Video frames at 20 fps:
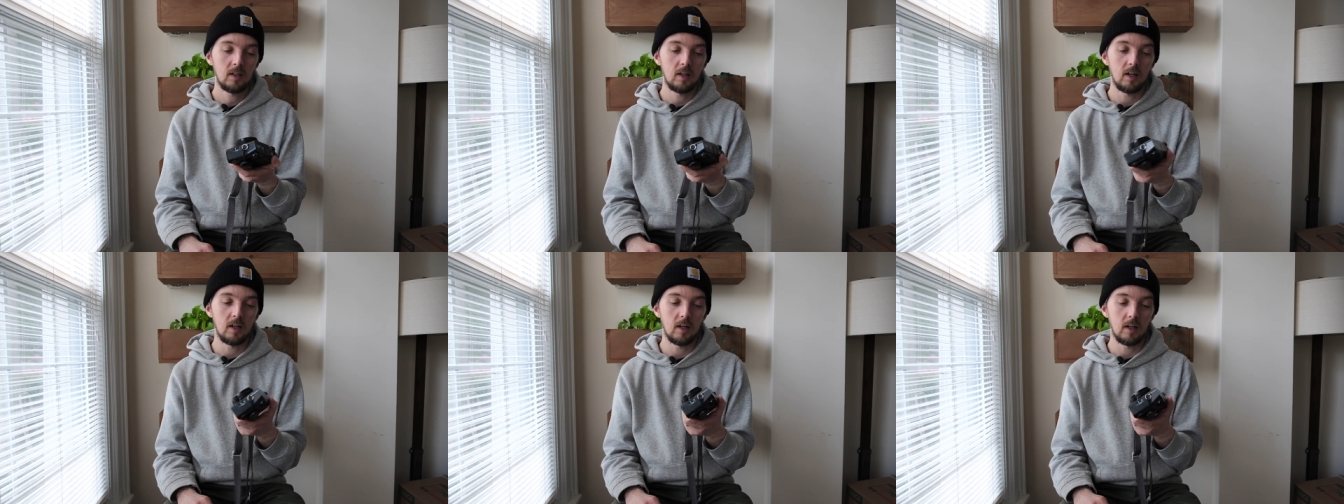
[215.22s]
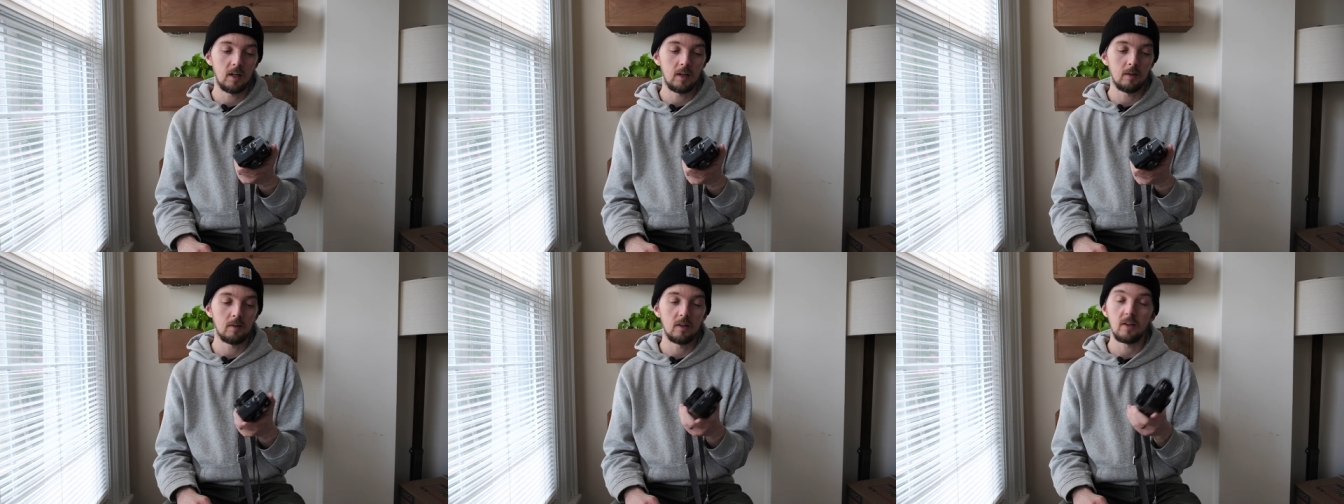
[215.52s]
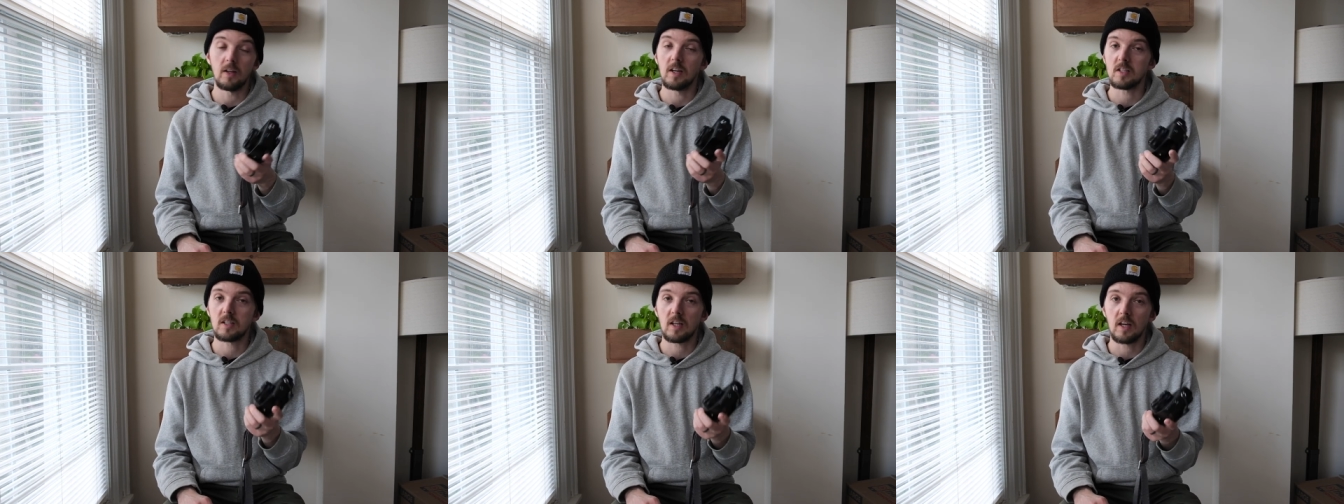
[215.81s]
and
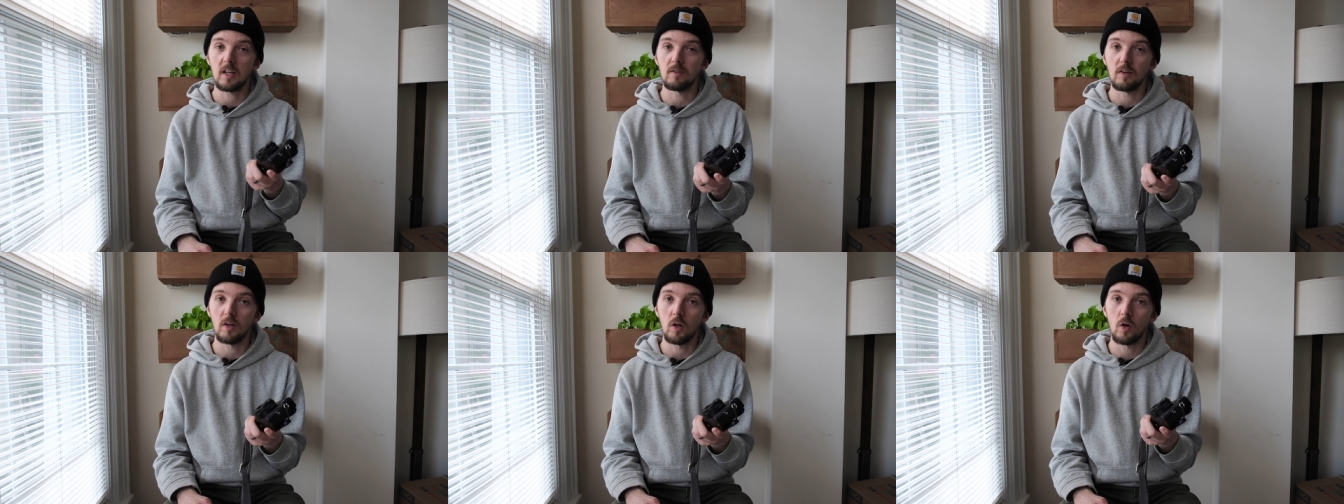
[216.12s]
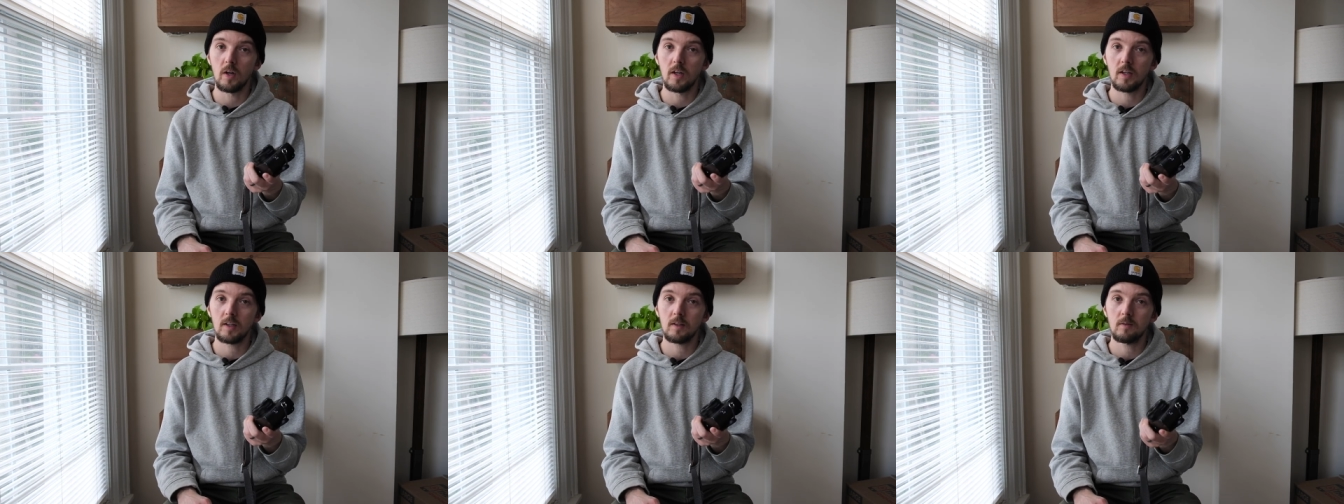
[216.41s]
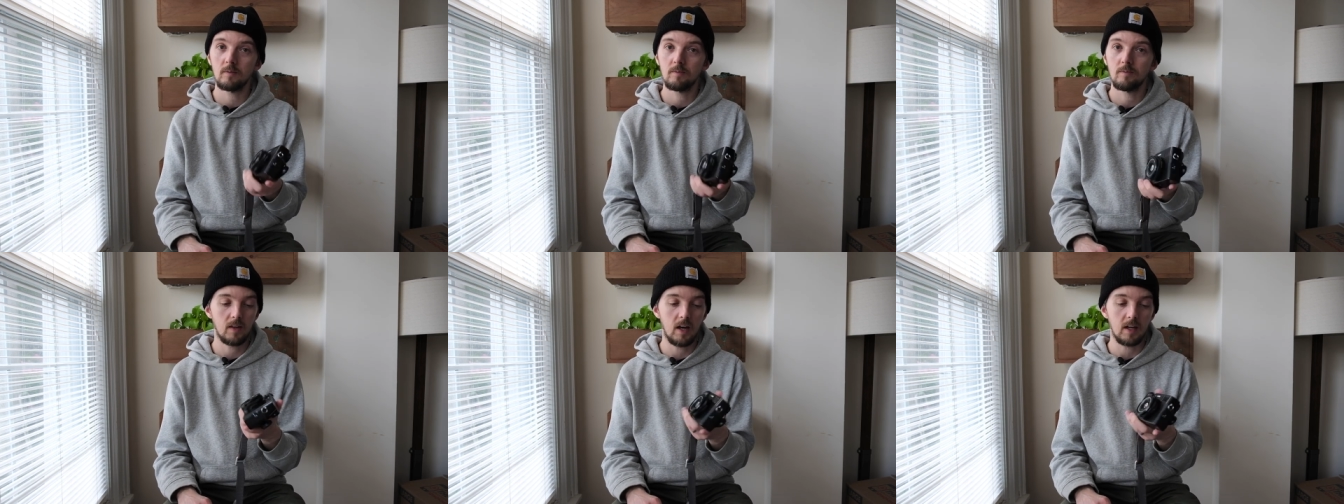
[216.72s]
that's kind of
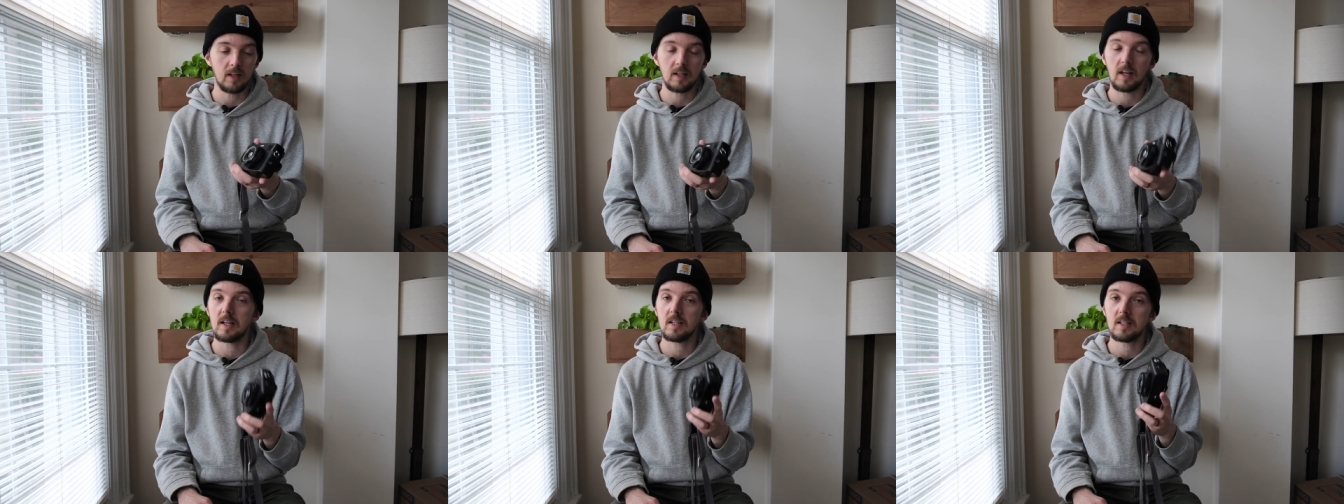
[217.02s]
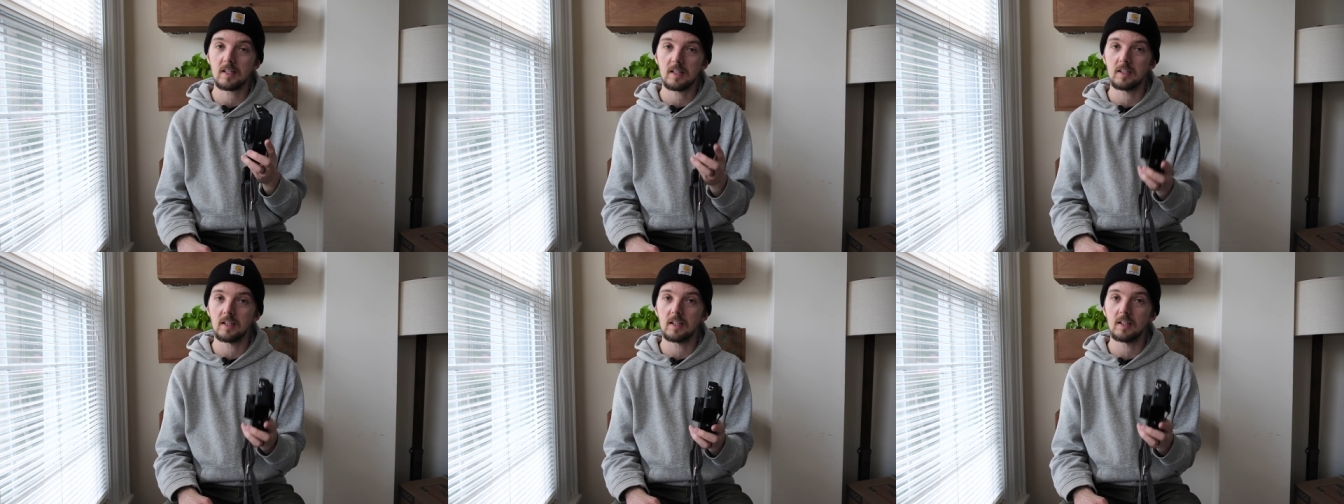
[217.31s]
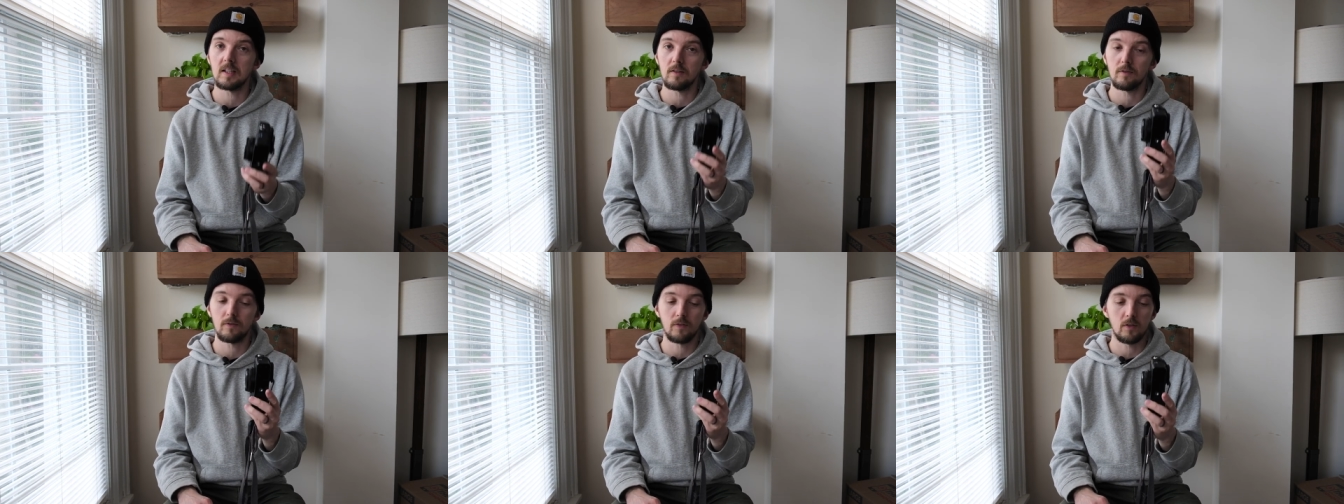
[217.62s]
annoying. I guess they did
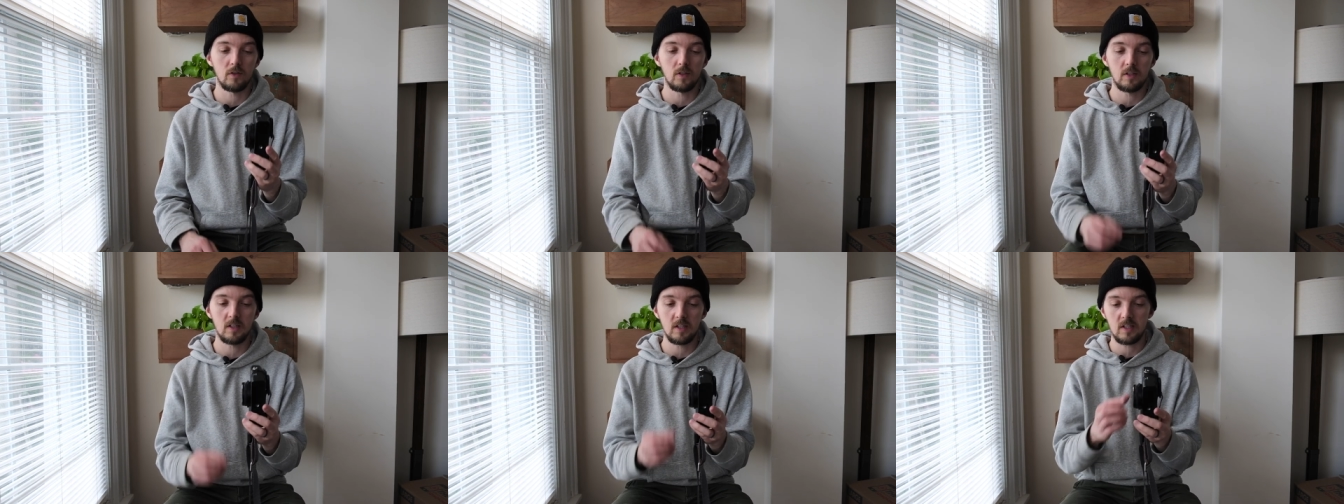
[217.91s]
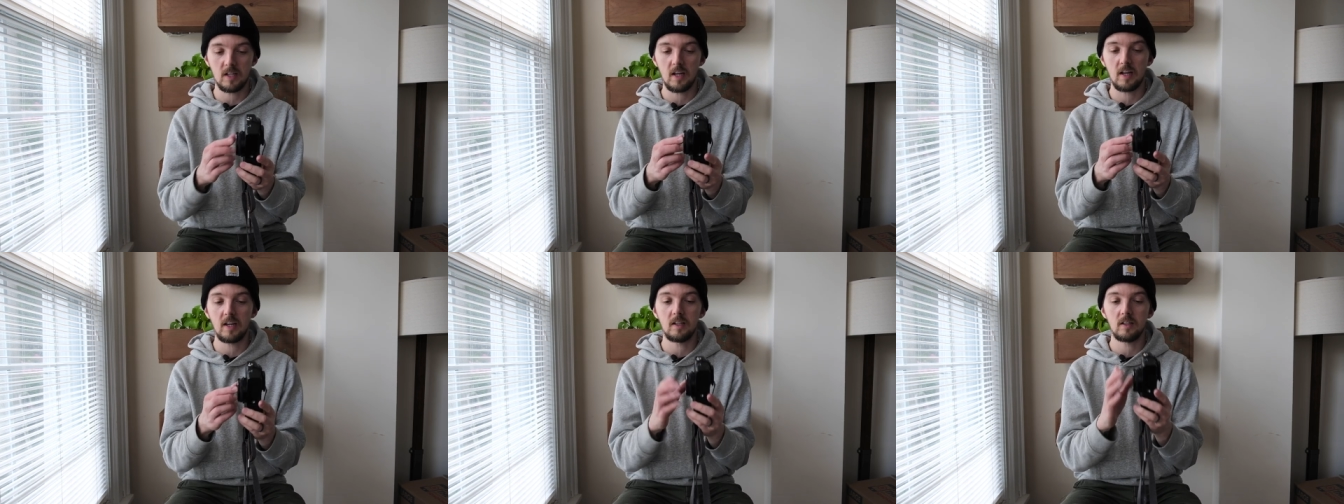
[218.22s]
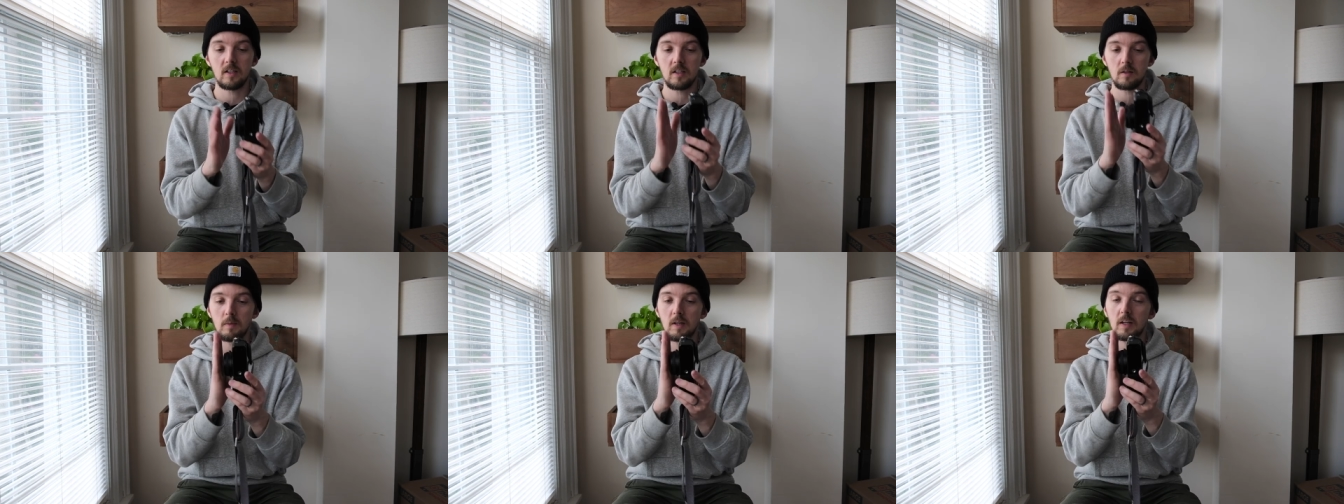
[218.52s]
it for the
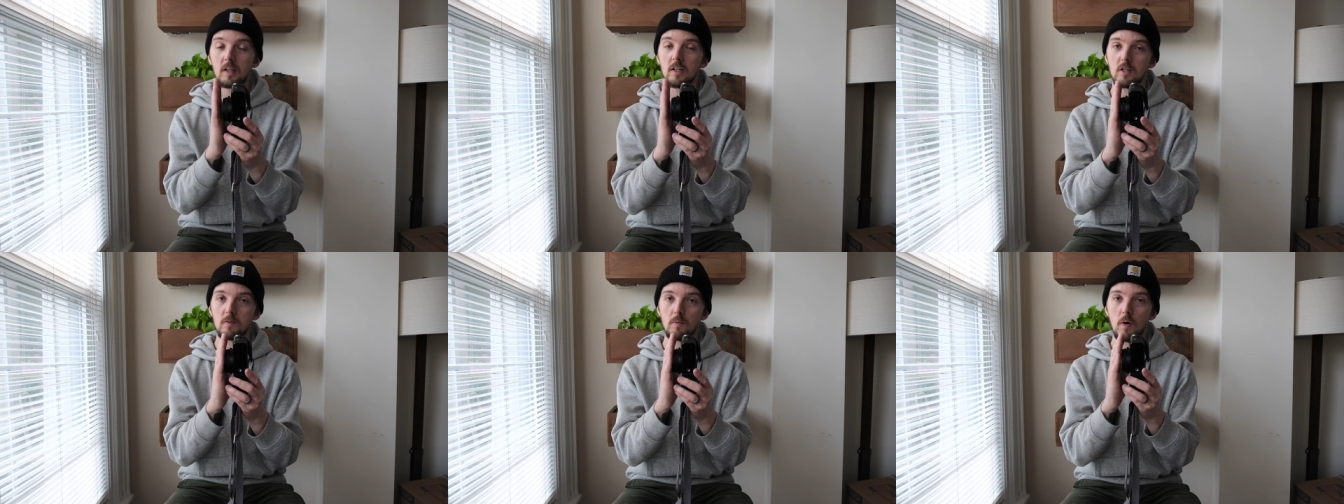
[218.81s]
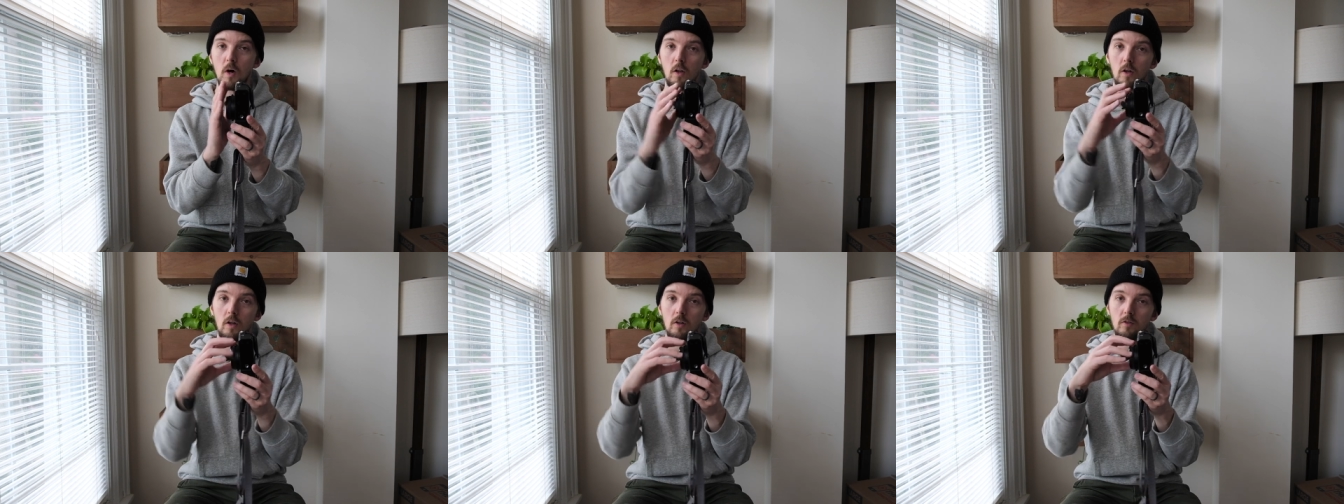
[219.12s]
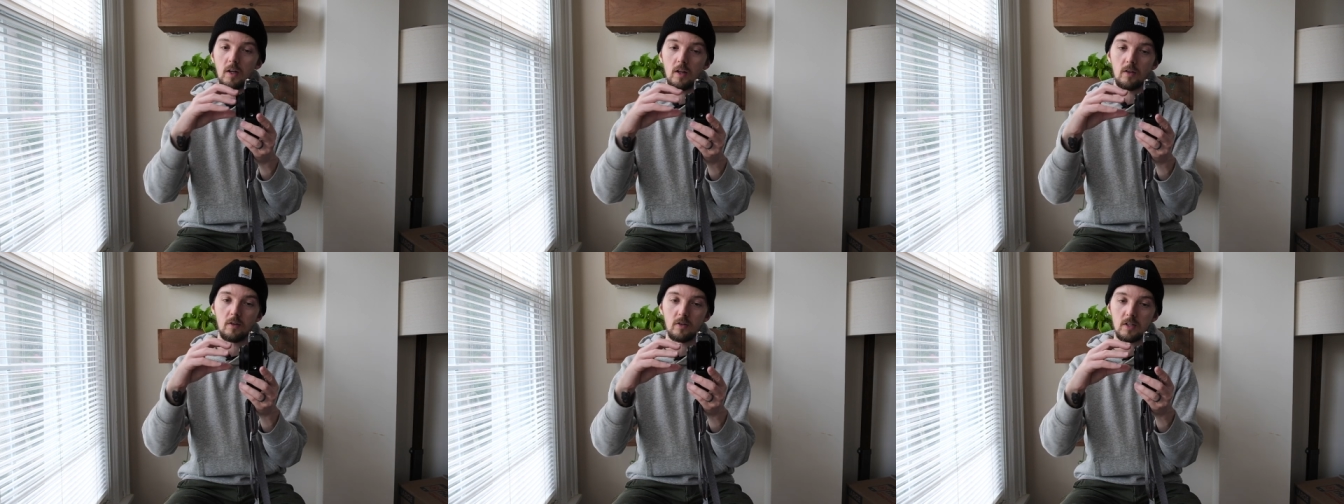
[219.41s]
design to make it smaller
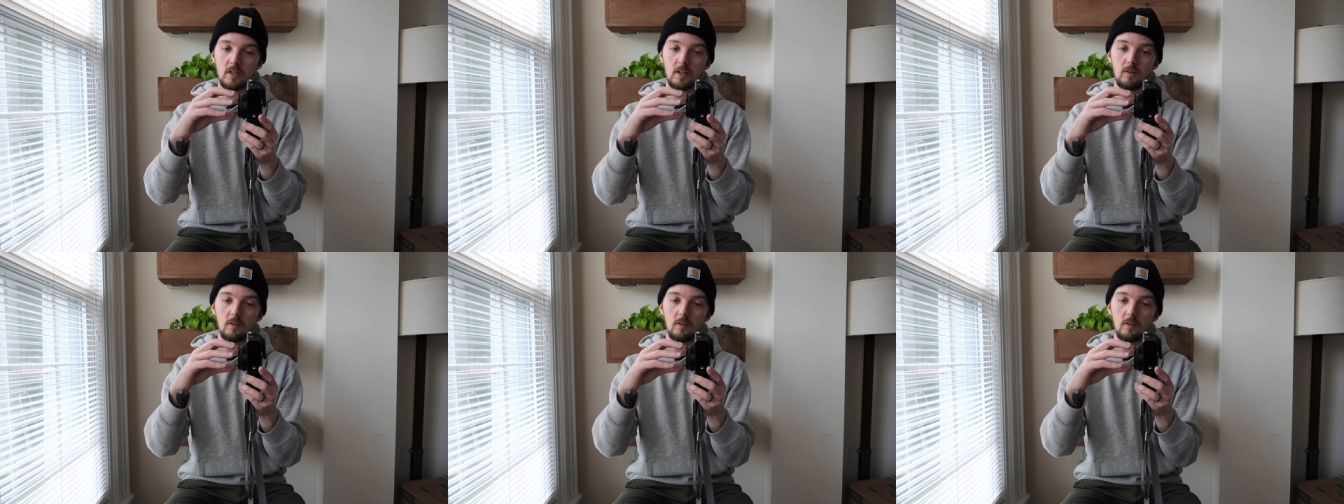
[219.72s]
rather than